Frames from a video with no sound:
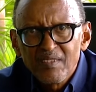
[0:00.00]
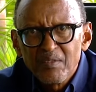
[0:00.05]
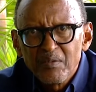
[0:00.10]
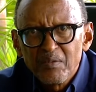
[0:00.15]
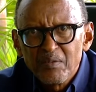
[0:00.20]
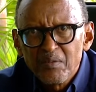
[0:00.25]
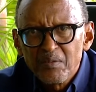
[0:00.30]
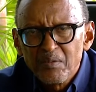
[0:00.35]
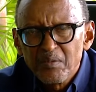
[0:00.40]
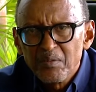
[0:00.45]

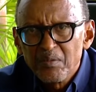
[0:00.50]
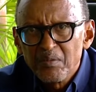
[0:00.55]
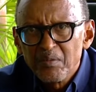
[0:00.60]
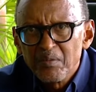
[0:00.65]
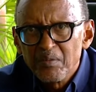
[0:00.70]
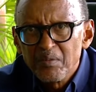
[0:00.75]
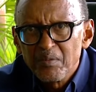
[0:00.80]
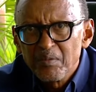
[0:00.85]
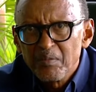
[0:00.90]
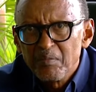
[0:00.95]
you, you,
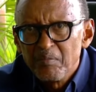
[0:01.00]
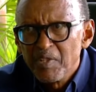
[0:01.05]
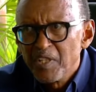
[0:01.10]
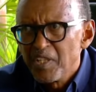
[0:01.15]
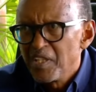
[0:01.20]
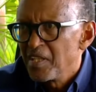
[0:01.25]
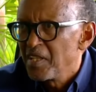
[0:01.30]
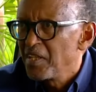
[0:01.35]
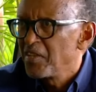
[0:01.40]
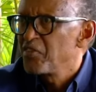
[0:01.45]
you
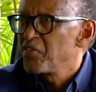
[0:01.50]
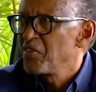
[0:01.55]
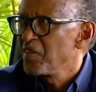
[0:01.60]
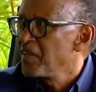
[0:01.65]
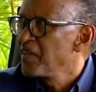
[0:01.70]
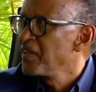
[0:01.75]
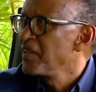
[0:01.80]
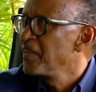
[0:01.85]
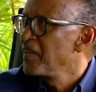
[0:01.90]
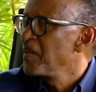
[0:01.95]
may
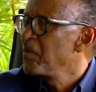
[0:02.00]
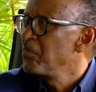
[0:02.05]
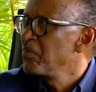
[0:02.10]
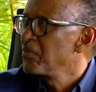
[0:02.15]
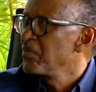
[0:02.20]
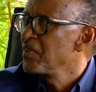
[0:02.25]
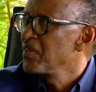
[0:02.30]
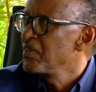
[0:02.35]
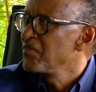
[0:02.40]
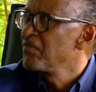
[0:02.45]
actually end
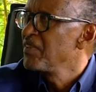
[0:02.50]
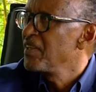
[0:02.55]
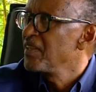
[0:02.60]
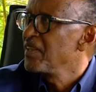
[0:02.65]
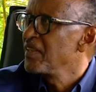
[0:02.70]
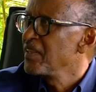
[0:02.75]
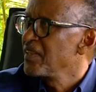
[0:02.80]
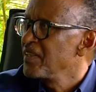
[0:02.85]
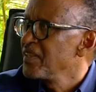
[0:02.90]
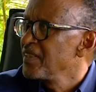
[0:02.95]
up with a
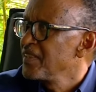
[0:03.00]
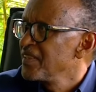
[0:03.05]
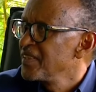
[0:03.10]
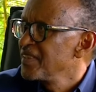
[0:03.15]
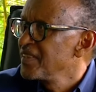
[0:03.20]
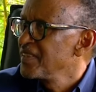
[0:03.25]
failure